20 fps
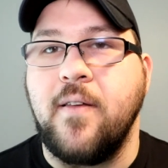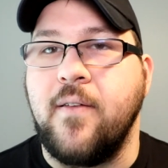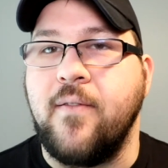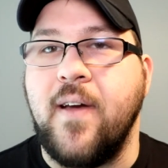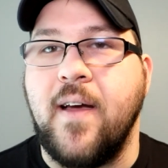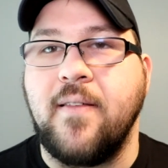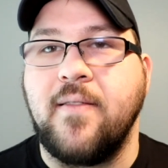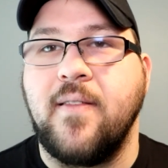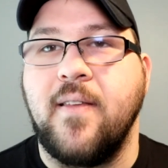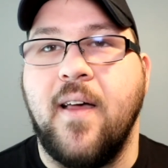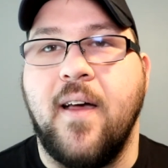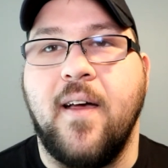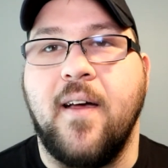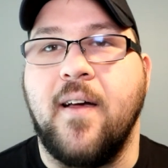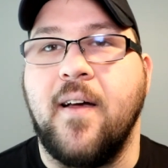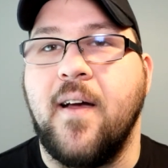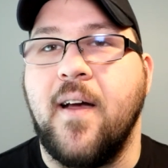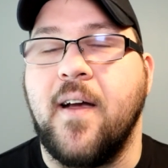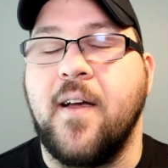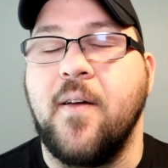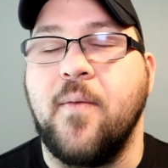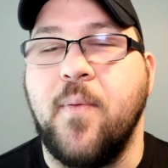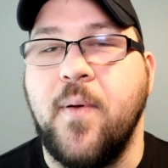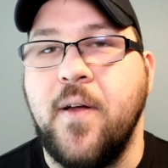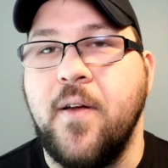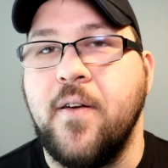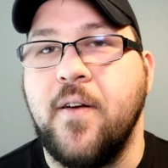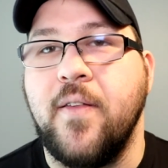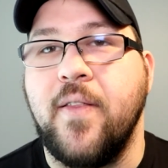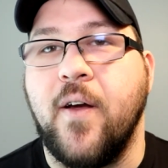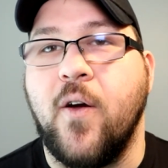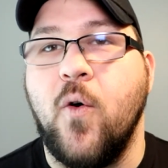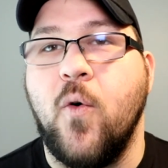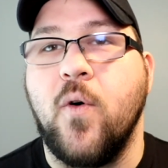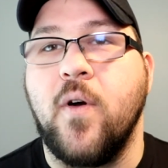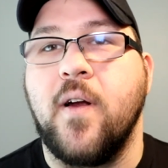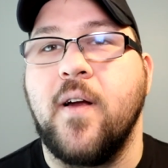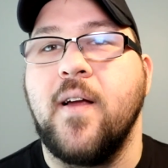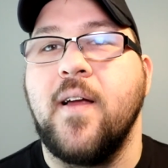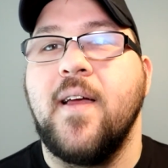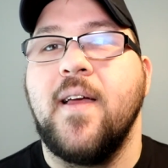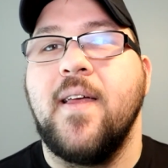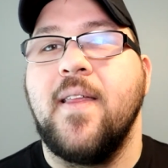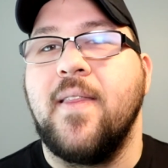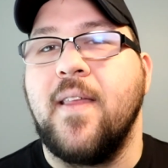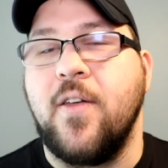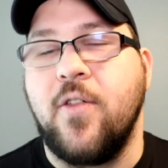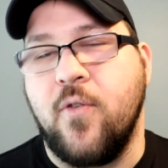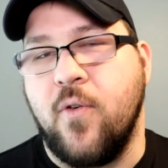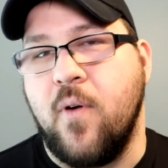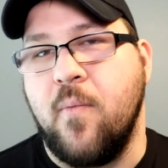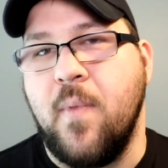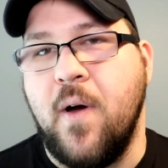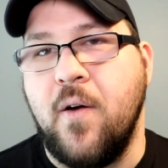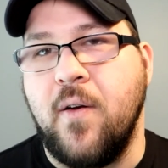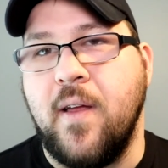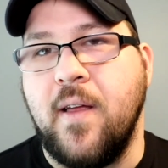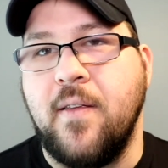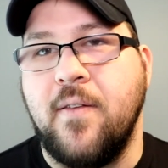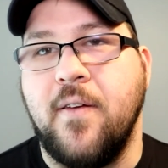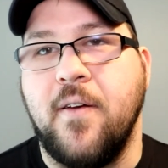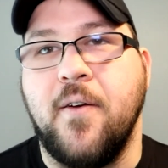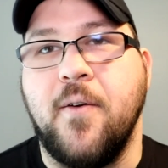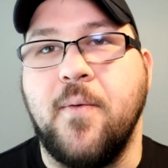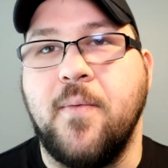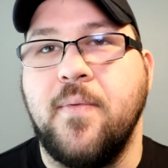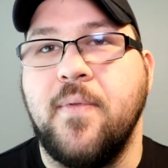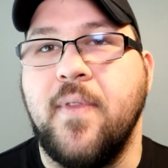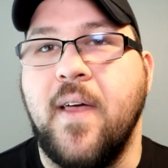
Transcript: You've got a computer in the corner that you remote into.